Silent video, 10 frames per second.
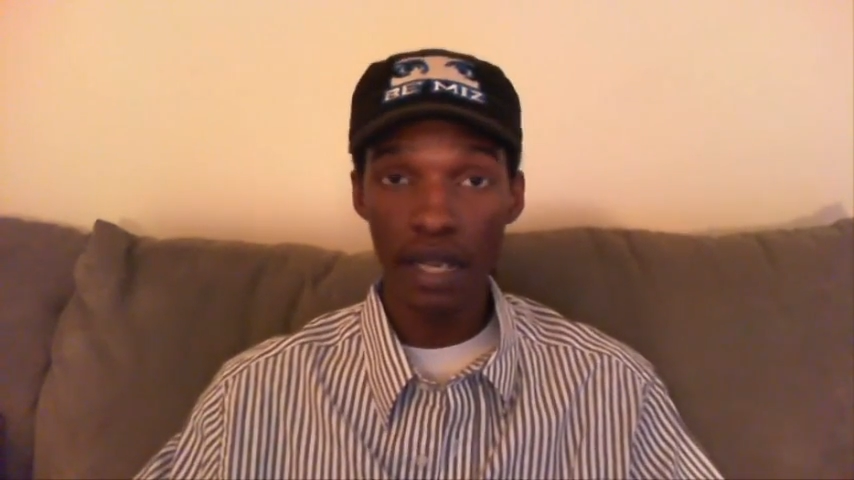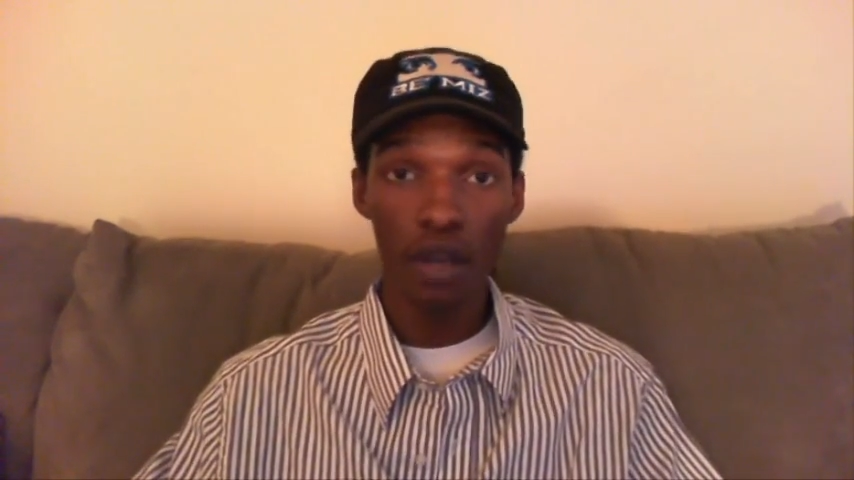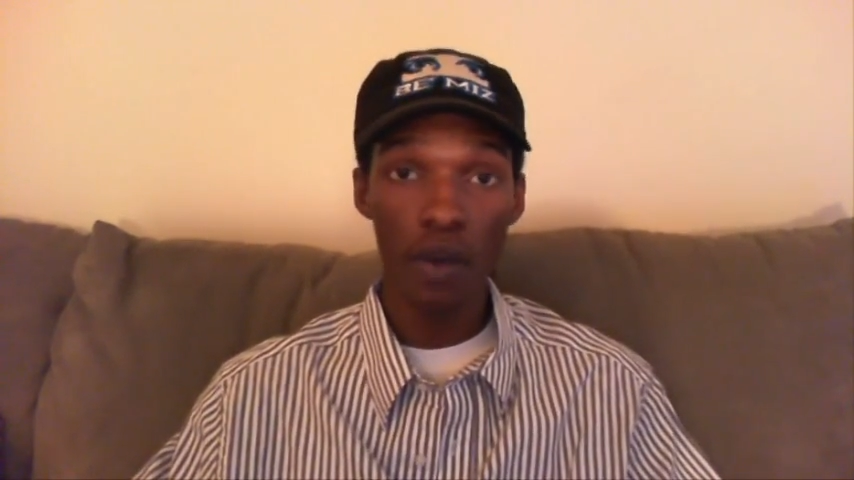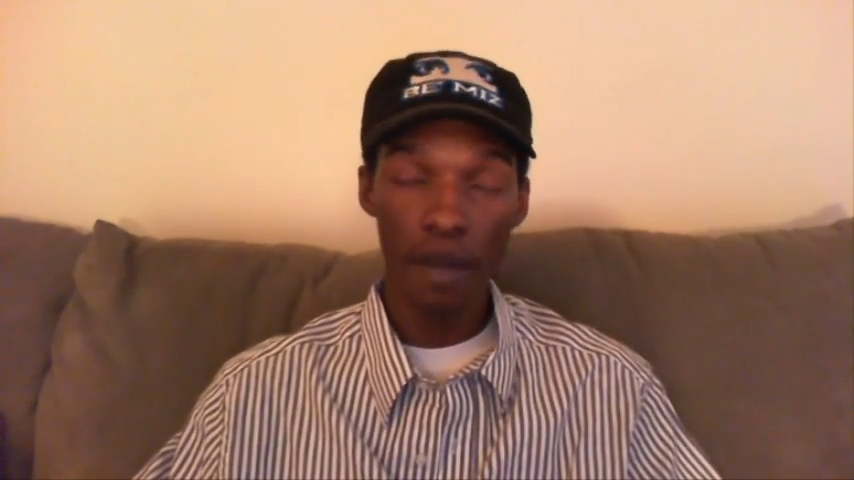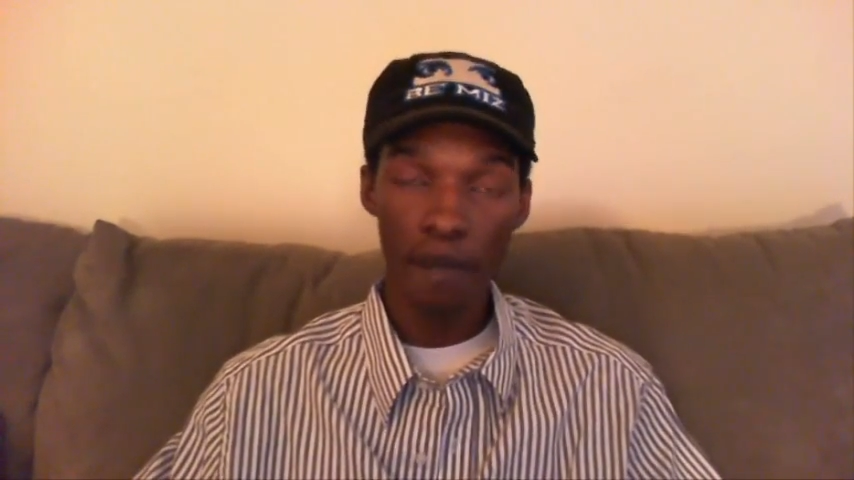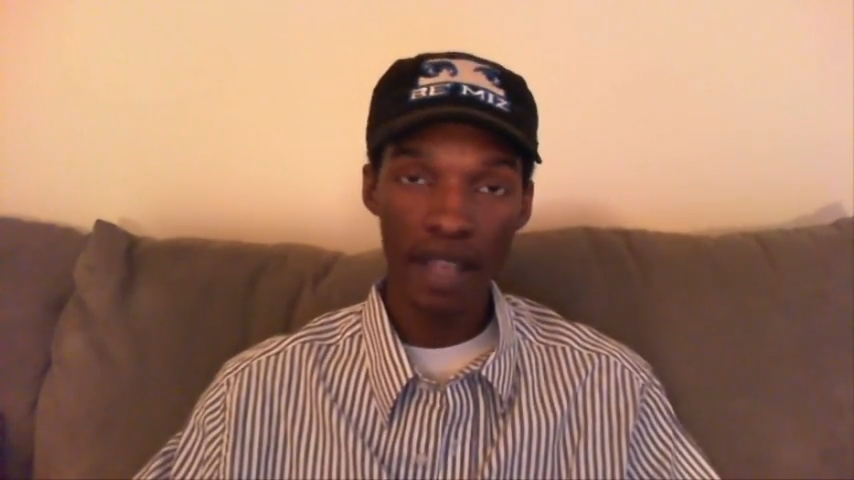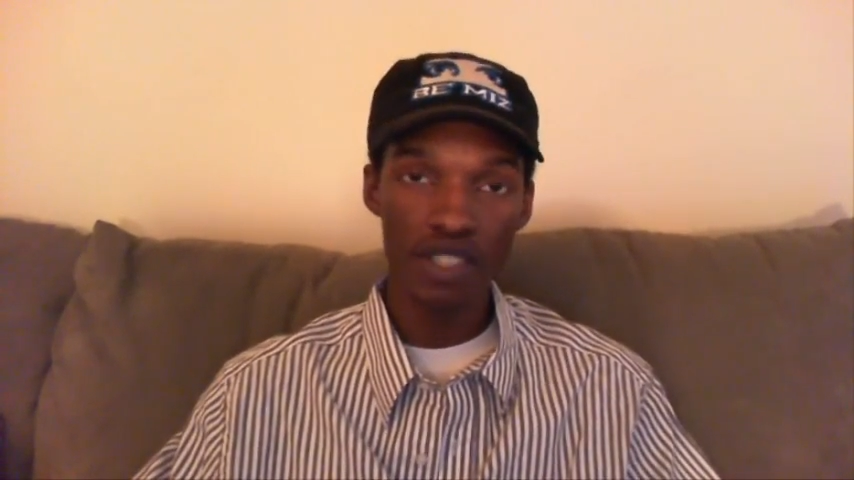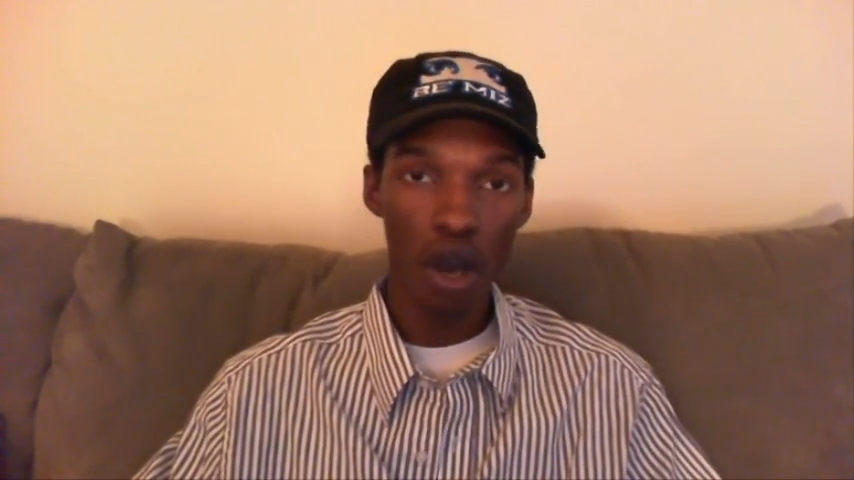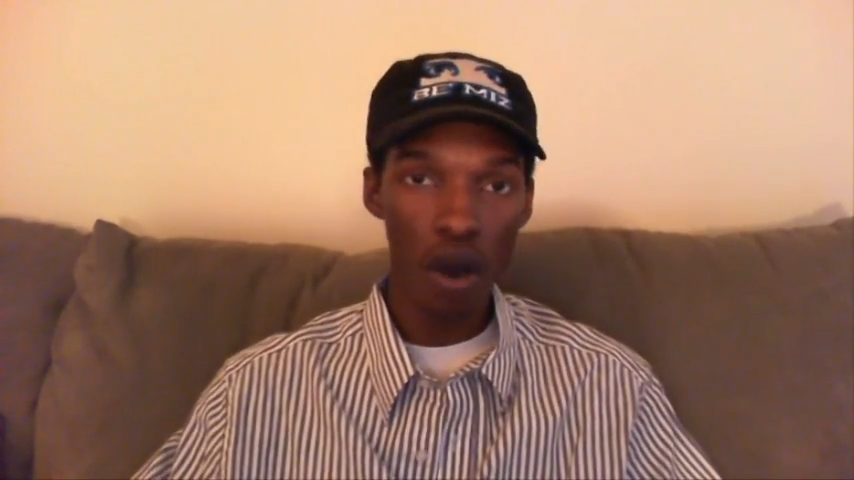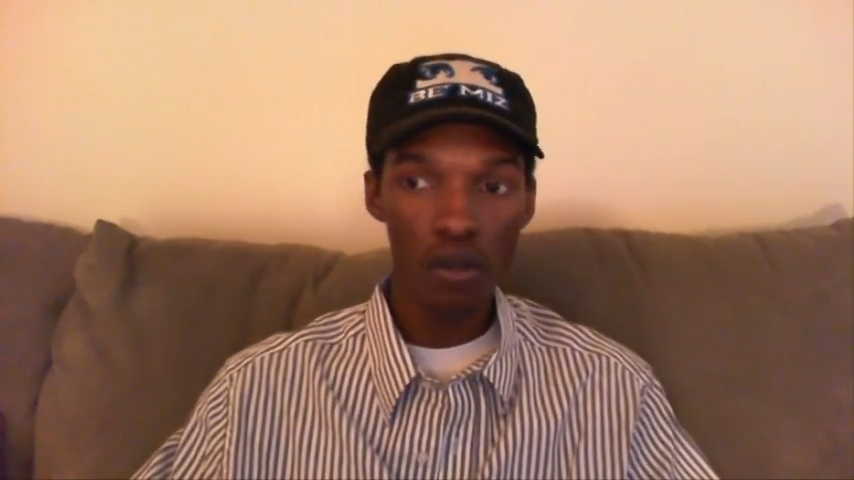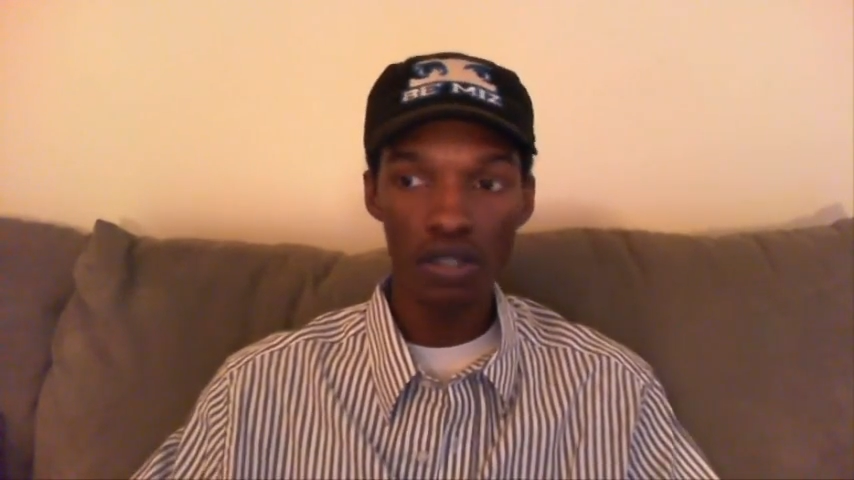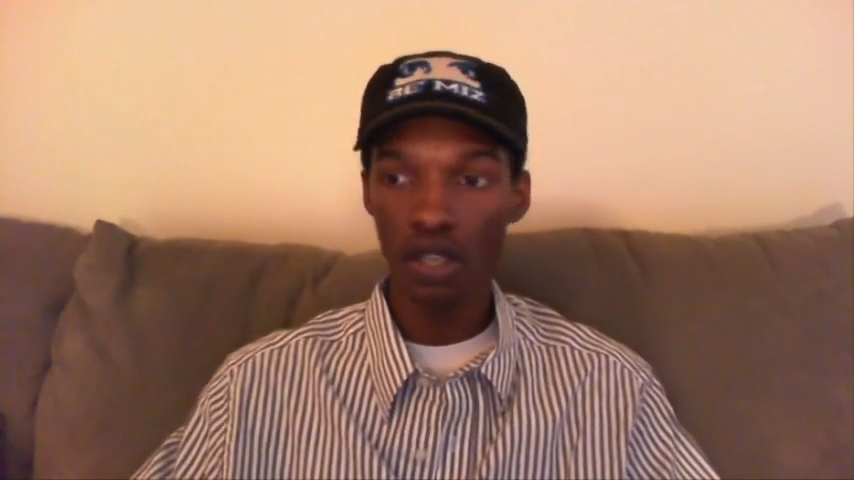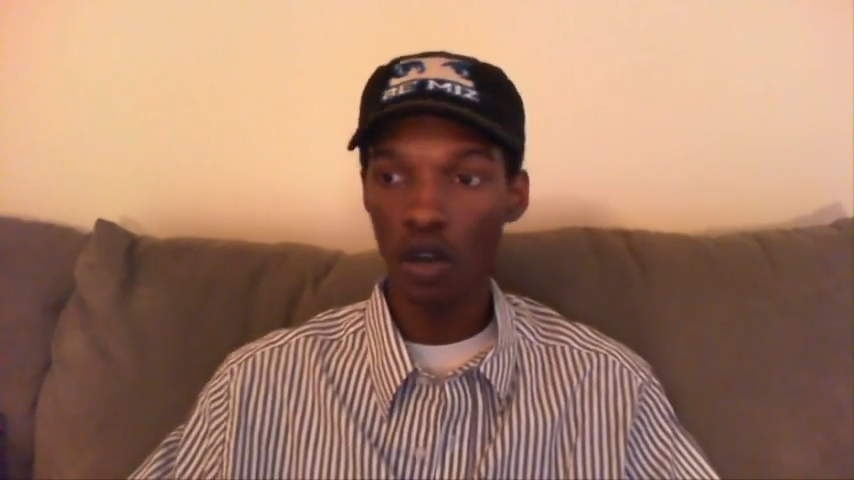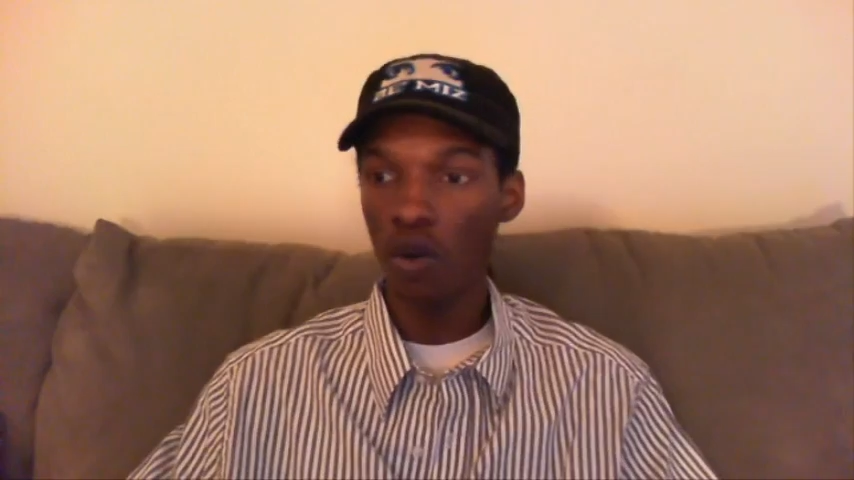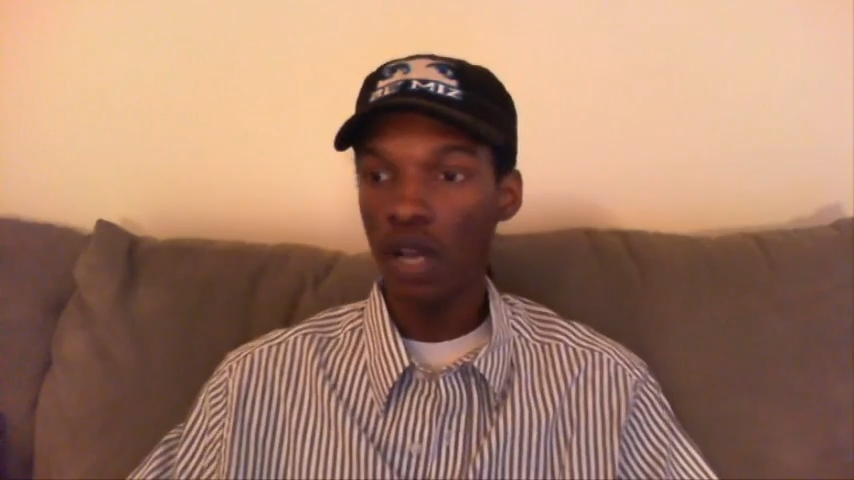and a great match
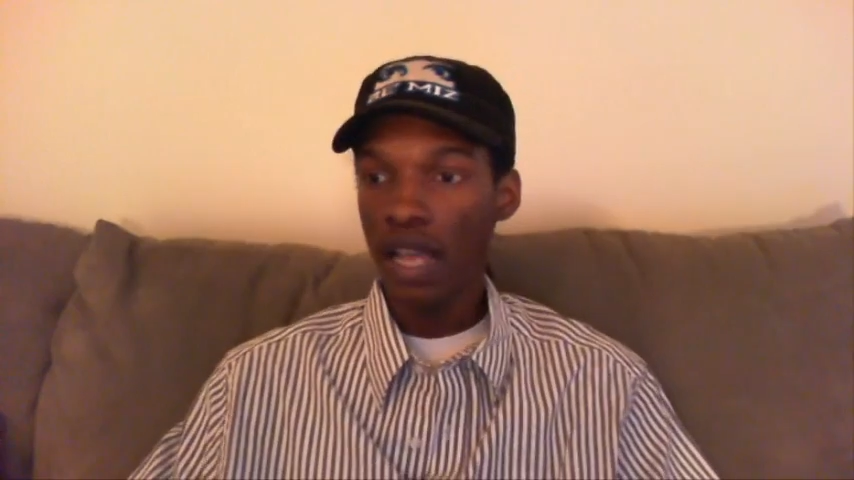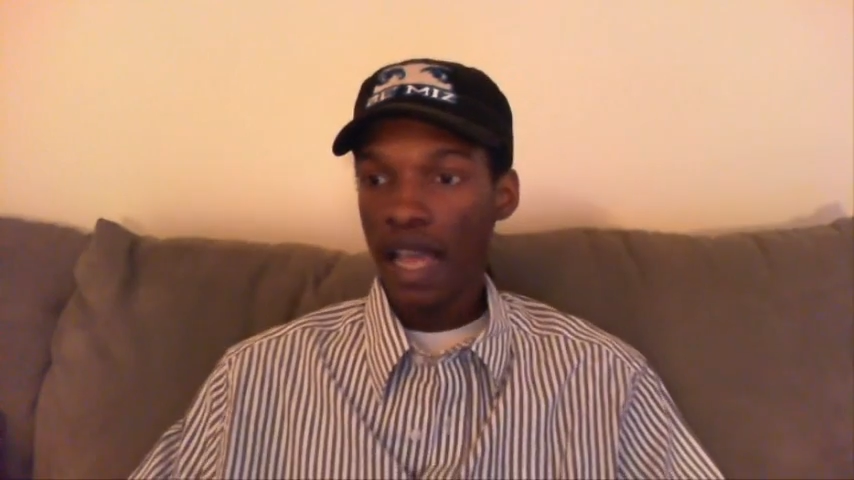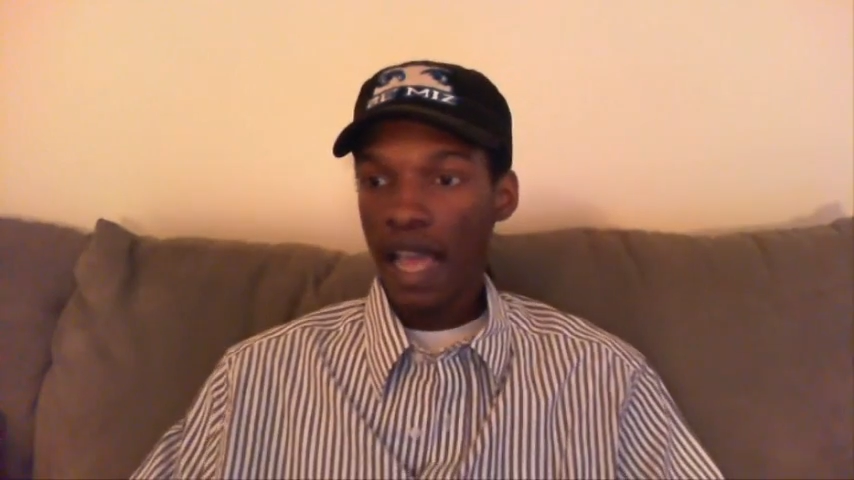also.